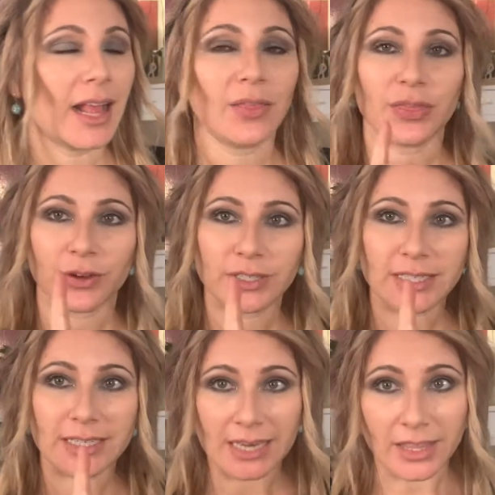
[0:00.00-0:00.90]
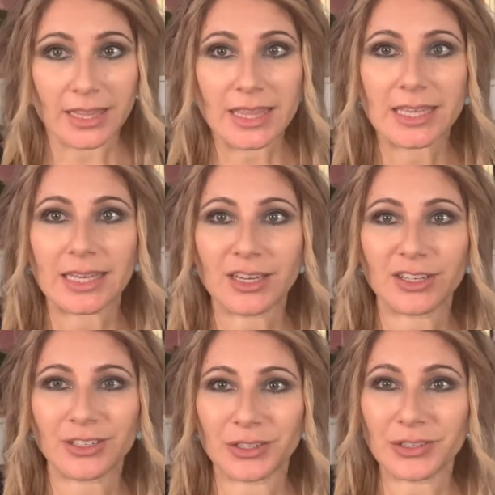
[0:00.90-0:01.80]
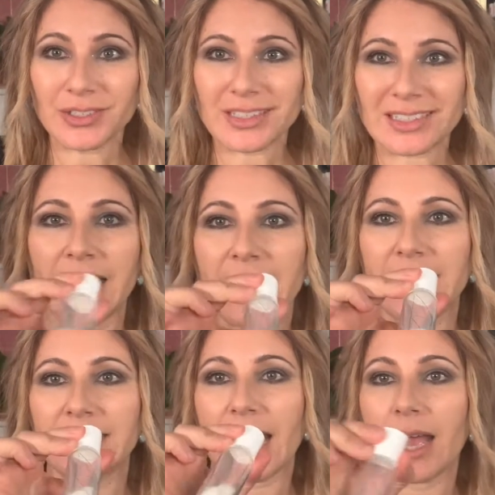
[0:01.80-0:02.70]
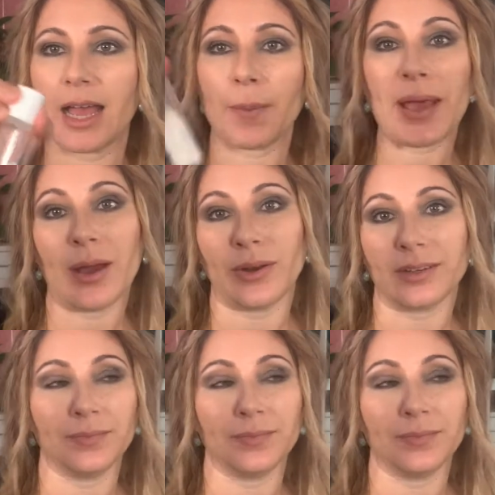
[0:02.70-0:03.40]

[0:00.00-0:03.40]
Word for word: There is another thing that you can use is a powder.